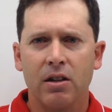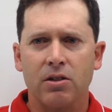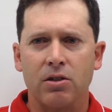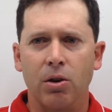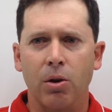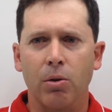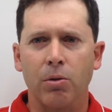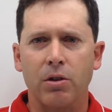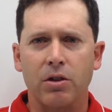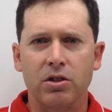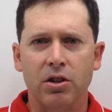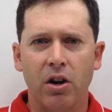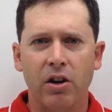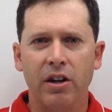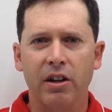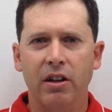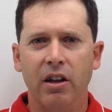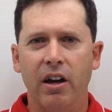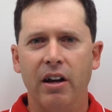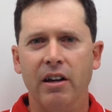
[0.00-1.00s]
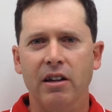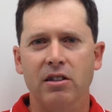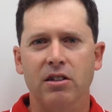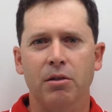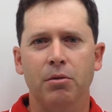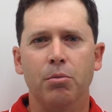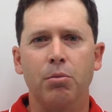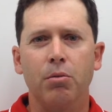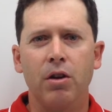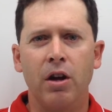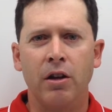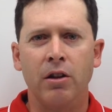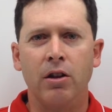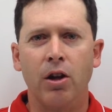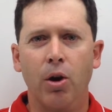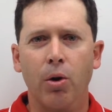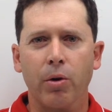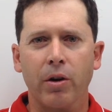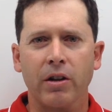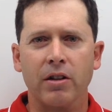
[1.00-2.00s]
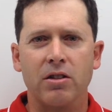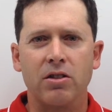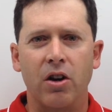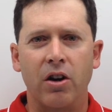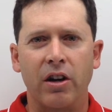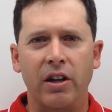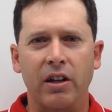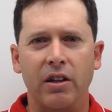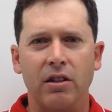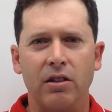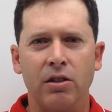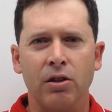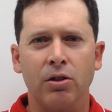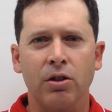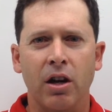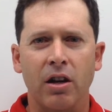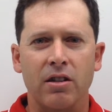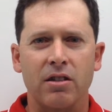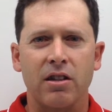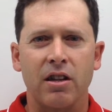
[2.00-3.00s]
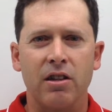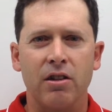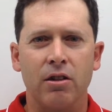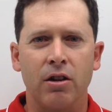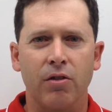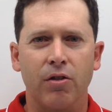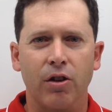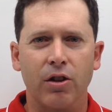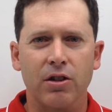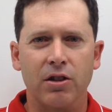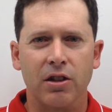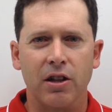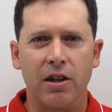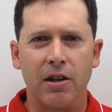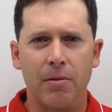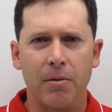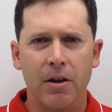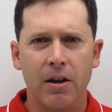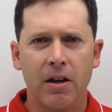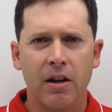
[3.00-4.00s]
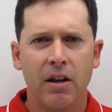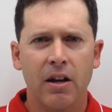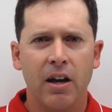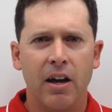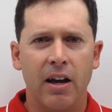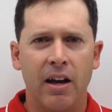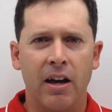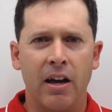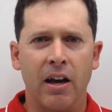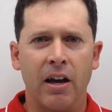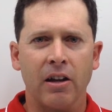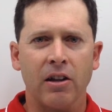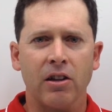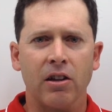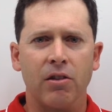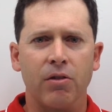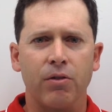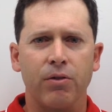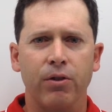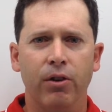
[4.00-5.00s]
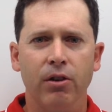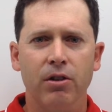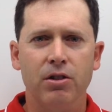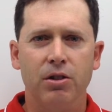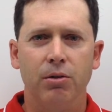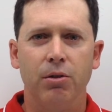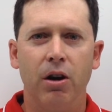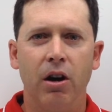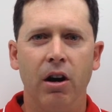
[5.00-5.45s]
So the starting line is in Logan, starting at Utah State University, and the first